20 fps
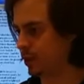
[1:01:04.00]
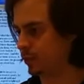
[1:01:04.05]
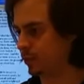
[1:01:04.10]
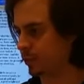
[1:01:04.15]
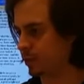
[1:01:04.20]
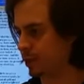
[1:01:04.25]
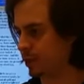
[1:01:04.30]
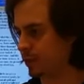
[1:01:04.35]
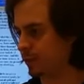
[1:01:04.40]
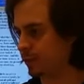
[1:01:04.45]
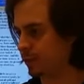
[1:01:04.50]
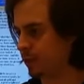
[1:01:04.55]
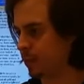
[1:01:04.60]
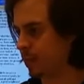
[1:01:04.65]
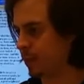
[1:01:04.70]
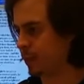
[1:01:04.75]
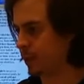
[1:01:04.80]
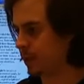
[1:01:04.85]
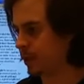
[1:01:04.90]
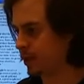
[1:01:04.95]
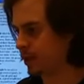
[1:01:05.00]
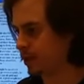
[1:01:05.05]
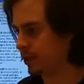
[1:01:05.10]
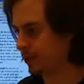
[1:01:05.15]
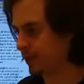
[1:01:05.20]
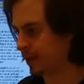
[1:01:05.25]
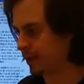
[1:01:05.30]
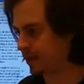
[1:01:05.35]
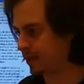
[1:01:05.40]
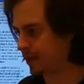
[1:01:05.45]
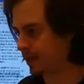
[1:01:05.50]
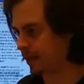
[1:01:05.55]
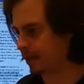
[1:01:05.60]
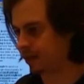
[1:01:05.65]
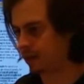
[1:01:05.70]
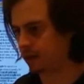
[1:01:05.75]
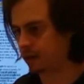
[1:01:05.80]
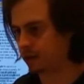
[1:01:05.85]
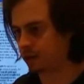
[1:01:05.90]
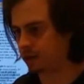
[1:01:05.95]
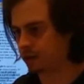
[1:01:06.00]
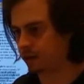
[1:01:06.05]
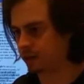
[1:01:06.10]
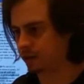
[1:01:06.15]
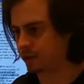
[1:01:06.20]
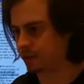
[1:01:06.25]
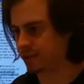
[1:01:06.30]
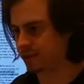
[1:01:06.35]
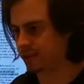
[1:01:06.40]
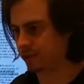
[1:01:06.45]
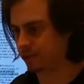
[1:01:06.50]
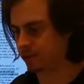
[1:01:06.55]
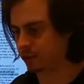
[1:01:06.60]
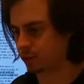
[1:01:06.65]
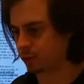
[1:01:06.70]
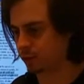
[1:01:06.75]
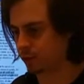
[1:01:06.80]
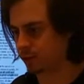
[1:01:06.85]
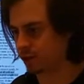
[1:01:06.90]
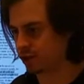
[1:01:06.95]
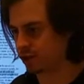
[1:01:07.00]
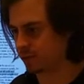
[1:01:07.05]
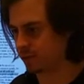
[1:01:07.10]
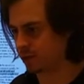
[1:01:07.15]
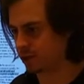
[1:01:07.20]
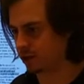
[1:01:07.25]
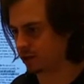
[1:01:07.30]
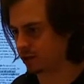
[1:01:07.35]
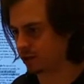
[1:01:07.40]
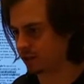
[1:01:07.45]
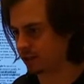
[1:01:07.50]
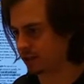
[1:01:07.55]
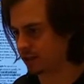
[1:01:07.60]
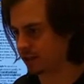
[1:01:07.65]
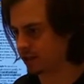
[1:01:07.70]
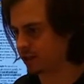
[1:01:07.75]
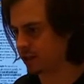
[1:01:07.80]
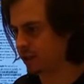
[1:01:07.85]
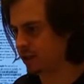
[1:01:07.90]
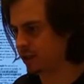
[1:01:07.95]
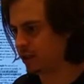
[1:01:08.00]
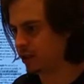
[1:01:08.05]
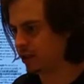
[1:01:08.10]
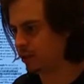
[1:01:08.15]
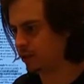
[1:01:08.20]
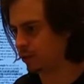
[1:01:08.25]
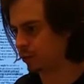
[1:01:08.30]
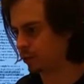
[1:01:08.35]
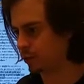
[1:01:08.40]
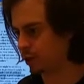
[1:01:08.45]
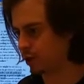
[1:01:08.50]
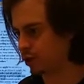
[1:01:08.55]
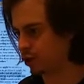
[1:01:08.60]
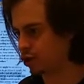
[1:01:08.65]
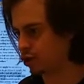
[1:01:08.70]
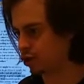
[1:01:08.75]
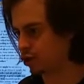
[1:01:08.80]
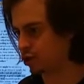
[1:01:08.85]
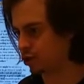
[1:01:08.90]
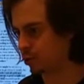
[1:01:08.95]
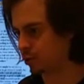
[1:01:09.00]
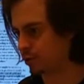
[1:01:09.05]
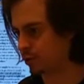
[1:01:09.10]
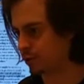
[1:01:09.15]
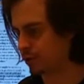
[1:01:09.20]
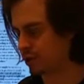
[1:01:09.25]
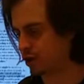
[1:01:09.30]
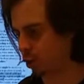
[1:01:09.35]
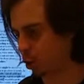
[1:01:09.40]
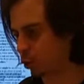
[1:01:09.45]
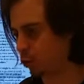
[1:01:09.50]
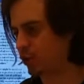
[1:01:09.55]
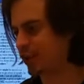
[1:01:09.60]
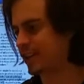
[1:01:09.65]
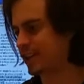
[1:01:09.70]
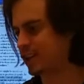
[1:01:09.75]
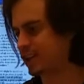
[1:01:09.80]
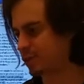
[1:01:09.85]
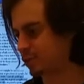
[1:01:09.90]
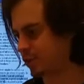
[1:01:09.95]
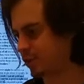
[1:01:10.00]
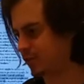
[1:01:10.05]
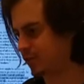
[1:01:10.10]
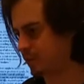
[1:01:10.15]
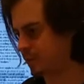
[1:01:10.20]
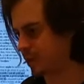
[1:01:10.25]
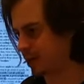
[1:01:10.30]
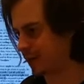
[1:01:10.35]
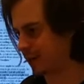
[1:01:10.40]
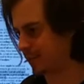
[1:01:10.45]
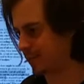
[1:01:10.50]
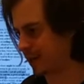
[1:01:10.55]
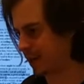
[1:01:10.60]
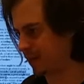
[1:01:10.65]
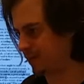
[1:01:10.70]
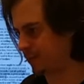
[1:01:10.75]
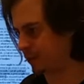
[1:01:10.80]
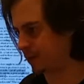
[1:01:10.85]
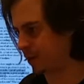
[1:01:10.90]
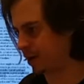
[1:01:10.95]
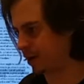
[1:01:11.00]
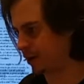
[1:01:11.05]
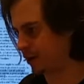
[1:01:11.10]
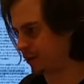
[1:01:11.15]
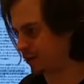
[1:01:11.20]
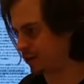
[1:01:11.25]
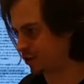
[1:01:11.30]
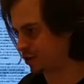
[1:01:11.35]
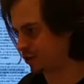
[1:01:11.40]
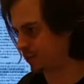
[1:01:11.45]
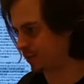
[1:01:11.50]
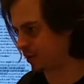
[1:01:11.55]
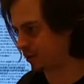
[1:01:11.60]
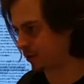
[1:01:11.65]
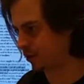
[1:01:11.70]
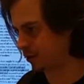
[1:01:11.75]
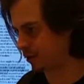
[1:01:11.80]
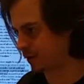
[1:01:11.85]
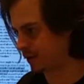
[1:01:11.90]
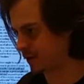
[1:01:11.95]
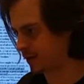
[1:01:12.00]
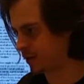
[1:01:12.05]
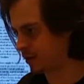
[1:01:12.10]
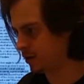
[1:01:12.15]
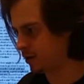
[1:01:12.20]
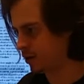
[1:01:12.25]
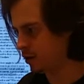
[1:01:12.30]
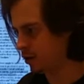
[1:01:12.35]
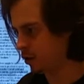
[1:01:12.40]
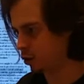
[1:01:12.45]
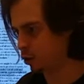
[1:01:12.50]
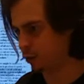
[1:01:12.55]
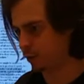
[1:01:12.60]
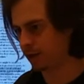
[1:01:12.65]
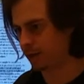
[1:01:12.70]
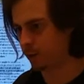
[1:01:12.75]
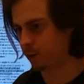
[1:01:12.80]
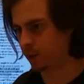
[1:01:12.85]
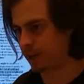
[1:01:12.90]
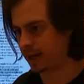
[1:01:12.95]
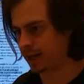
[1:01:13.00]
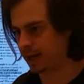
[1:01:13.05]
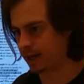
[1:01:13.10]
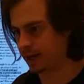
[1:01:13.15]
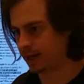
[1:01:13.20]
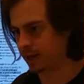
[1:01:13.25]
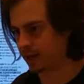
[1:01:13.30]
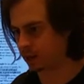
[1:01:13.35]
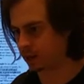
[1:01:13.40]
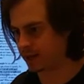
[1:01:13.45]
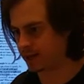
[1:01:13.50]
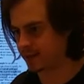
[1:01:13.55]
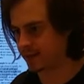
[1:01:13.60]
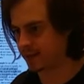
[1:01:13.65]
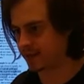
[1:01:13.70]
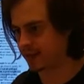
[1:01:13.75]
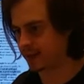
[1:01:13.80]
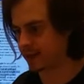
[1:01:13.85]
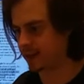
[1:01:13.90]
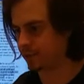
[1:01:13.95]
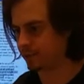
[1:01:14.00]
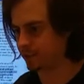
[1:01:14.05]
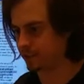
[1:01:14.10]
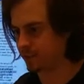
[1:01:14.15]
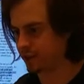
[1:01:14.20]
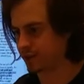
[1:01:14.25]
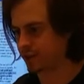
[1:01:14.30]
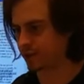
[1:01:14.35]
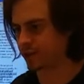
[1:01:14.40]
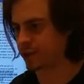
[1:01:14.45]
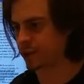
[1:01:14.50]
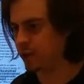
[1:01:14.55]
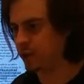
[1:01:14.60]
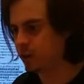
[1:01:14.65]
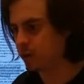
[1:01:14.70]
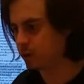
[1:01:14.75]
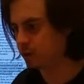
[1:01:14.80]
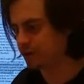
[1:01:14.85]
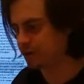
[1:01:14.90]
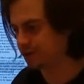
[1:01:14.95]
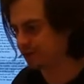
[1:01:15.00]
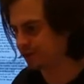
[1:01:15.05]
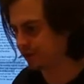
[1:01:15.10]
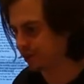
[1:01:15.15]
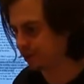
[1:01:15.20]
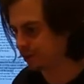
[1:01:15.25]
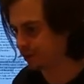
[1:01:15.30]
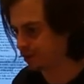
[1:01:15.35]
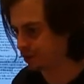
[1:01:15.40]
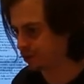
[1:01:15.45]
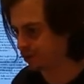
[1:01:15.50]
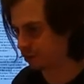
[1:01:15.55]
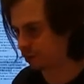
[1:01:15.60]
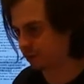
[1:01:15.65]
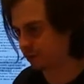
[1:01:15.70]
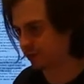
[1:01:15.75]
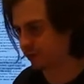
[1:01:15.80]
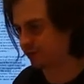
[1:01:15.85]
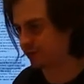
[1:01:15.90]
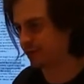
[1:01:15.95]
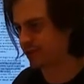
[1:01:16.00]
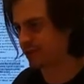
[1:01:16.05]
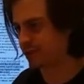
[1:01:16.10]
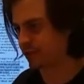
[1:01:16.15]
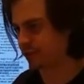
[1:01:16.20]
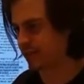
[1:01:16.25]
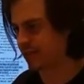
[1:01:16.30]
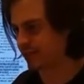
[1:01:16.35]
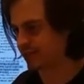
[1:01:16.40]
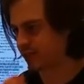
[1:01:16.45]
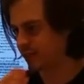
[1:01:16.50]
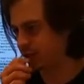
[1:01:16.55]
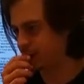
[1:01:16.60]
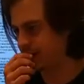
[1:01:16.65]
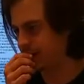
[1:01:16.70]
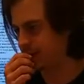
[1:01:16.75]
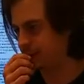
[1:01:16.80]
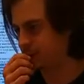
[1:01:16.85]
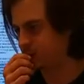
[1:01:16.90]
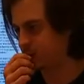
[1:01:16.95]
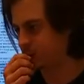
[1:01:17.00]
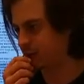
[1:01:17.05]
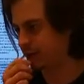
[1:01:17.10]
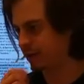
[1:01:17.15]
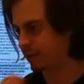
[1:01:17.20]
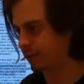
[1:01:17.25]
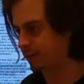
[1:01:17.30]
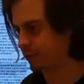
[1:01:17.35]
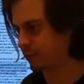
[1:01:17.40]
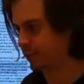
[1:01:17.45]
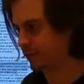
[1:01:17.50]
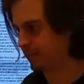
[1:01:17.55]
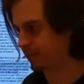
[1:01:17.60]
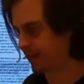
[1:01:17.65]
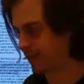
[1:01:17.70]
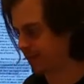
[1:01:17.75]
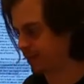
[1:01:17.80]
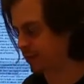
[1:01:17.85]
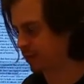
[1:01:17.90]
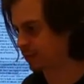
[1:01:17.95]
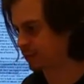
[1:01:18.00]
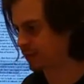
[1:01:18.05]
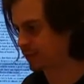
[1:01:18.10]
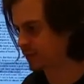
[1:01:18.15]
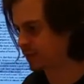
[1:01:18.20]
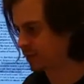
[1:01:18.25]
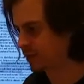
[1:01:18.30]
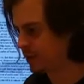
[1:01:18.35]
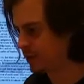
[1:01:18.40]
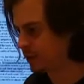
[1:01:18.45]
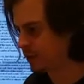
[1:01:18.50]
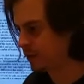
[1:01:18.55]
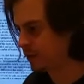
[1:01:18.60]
equally, he commanded that all gold and silver coins should be called in, and only a sort of money made from iron should be current, a great weight and quantity of which was very little worth, so that to lay up 20 or 30 pounds